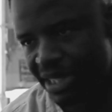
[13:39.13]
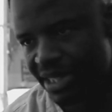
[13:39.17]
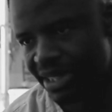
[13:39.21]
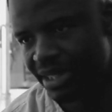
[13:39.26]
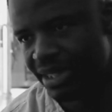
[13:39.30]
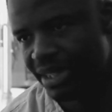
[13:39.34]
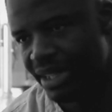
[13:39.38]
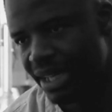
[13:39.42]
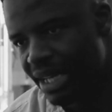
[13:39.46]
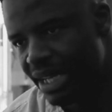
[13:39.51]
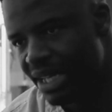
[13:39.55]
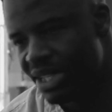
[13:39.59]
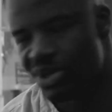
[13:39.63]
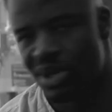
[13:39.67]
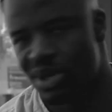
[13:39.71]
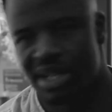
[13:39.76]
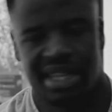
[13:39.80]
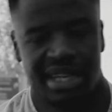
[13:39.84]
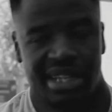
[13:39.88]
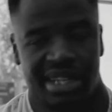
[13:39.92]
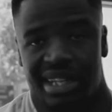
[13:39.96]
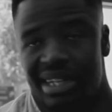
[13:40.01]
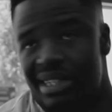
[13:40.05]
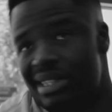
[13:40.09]
So I think
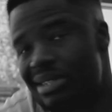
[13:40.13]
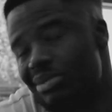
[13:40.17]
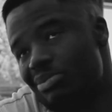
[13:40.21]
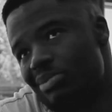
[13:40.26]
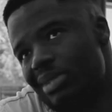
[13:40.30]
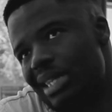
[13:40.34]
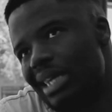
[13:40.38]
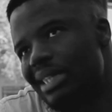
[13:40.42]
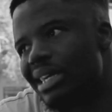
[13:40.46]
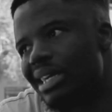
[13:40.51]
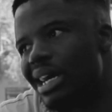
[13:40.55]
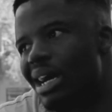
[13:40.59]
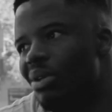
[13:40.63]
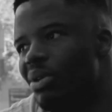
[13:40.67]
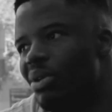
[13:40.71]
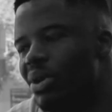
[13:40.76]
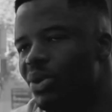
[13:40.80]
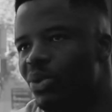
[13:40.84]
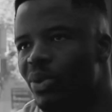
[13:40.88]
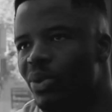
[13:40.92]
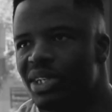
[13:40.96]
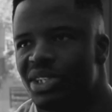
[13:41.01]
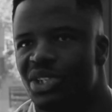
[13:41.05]
that's how I would want to do.